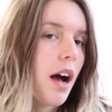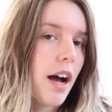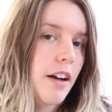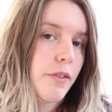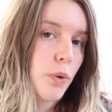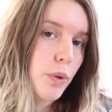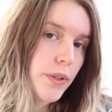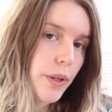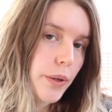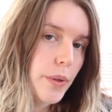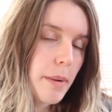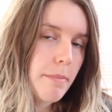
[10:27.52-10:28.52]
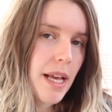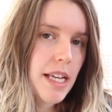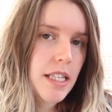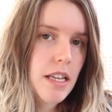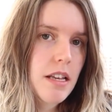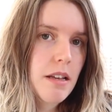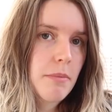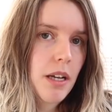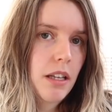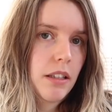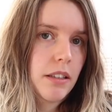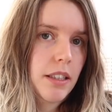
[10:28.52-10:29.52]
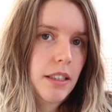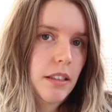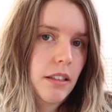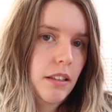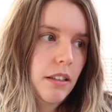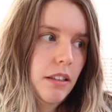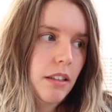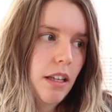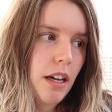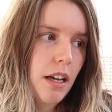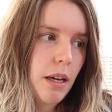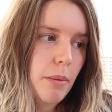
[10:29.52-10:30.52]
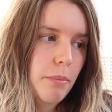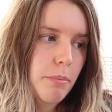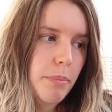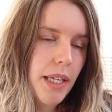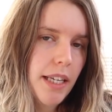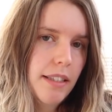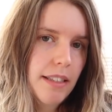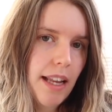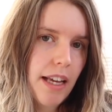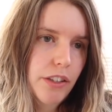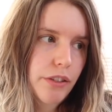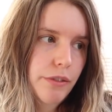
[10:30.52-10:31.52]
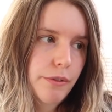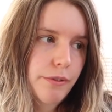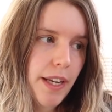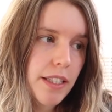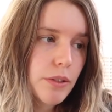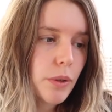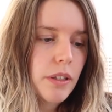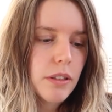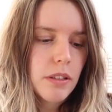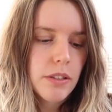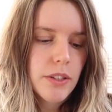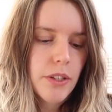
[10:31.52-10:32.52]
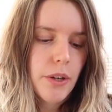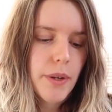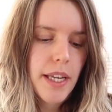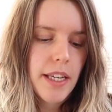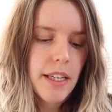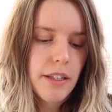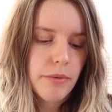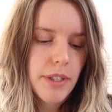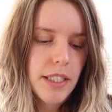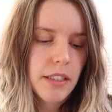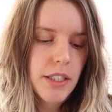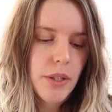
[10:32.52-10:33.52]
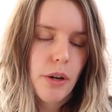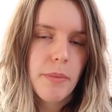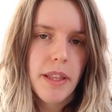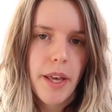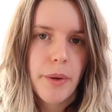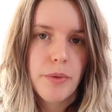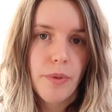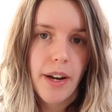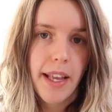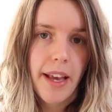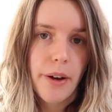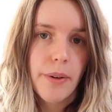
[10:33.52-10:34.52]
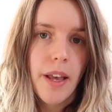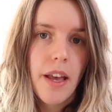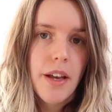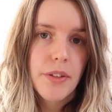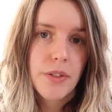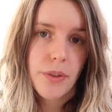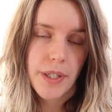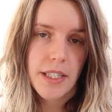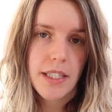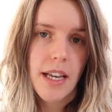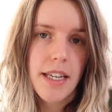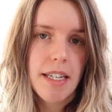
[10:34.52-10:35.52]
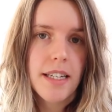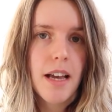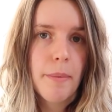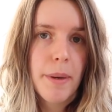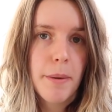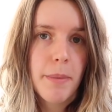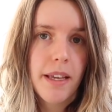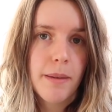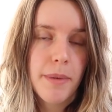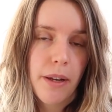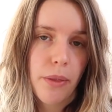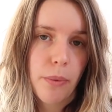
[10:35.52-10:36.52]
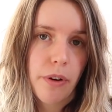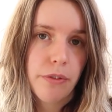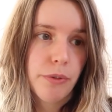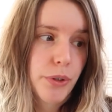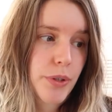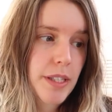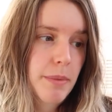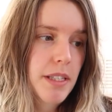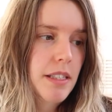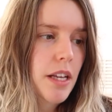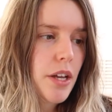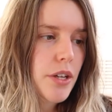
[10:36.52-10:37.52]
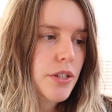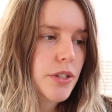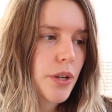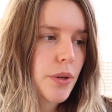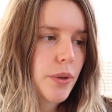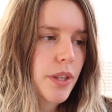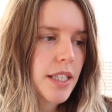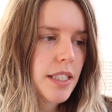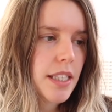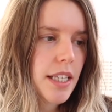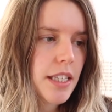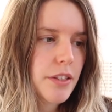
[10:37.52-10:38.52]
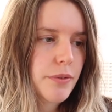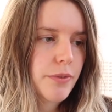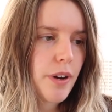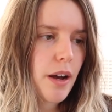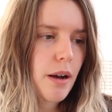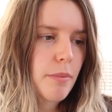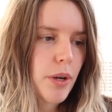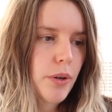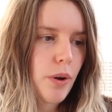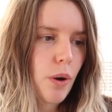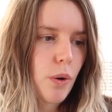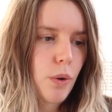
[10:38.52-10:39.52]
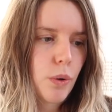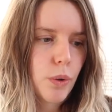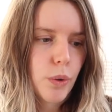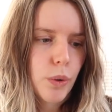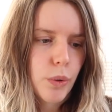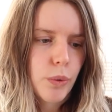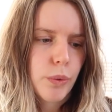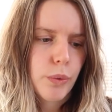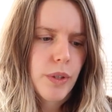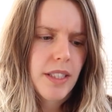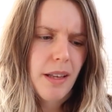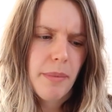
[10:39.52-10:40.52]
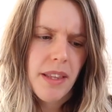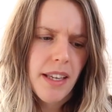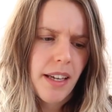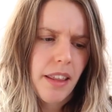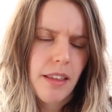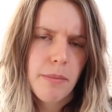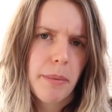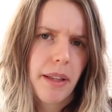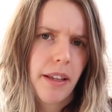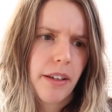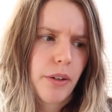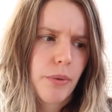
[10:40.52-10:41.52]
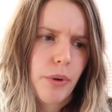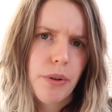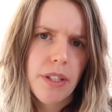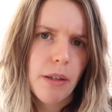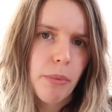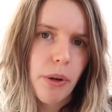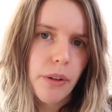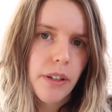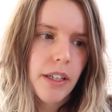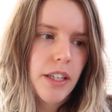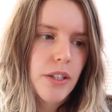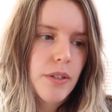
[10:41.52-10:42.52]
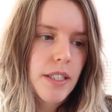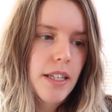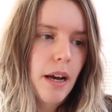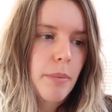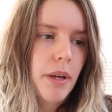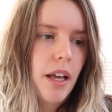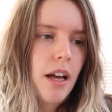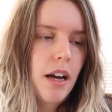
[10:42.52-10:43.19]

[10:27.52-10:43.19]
I've also made him a little beard slash face oil. So he recently told me that he was running out, and so I decided I'm gonna make him another one for Christmas. So this is from an old something, I think maybe like a rosehip oil that I used up,